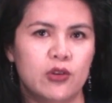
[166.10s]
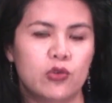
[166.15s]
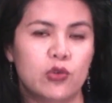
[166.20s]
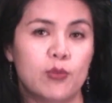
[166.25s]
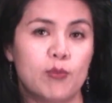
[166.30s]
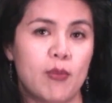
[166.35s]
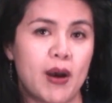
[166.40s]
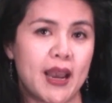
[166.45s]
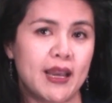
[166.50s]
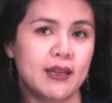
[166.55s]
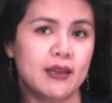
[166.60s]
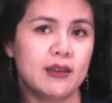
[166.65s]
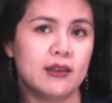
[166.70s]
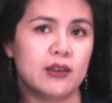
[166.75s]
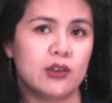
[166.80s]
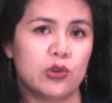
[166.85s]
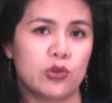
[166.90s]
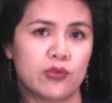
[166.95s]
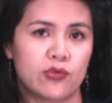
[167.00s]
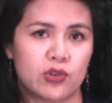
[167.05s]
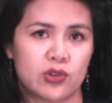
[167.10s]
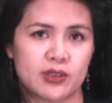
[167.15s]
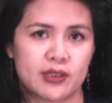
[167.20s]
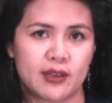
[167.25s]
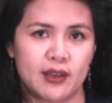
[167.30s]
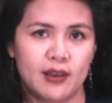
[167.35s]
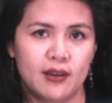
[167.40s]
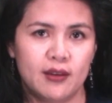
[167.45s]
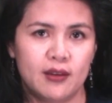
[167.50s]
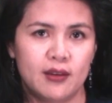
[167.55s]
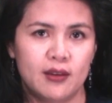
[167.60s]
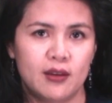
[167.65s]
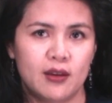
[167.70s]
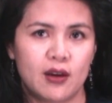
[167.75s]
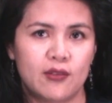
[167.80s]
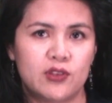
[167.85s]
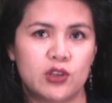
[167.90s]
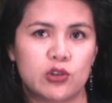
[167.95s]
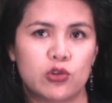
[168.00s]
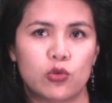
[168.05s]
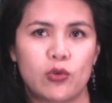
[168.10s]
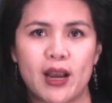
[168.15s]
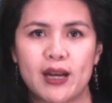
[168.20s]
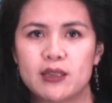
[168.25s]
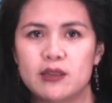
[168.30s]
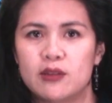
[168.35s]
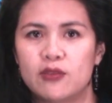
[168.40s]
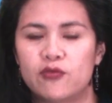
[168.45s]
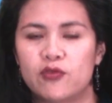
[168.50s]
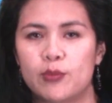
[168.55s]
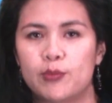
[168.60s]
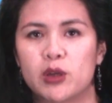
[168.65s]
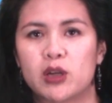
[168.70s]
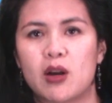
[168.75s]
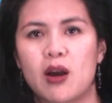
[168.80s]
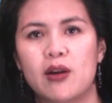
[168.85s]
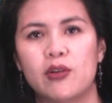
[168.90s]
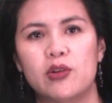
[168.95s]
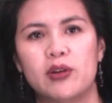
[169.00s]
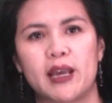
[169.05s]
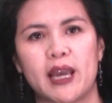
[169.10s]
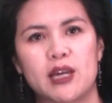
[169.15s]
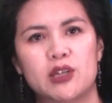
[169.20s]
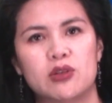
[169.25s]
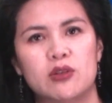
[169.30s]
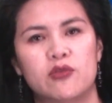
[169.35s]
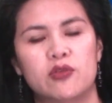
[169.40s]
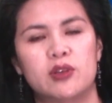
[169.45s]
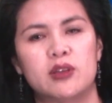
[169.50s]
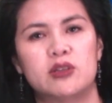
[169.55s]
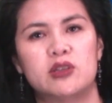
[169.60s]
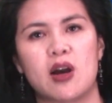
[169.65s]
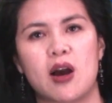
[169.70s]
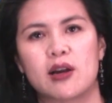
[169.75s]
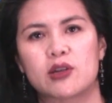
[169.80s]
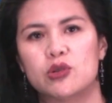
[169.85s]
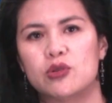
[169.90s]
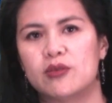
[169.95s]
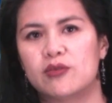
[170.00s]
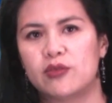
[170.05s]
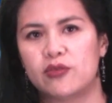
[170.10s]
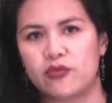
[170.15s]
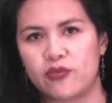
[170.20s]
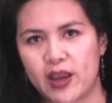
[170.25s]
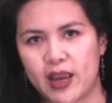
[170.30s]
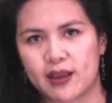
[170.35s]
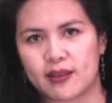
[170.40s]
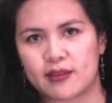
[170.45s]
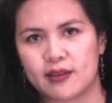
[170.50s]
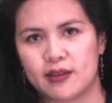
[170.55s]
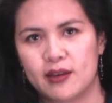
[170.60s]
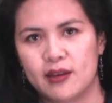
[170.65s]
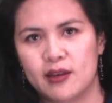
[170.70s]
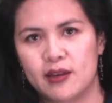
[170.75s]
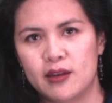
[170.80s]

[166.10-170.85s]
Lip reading: reminding the university of the directive from the Congregation for the Doctrine of the Faith,